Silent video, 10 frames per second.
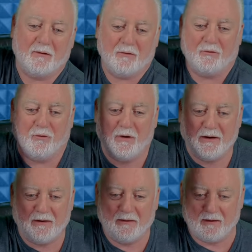down
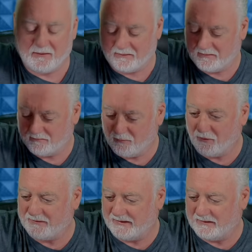into the
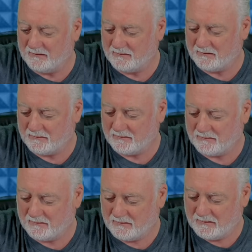body
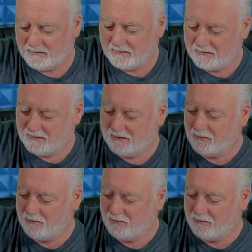and it'll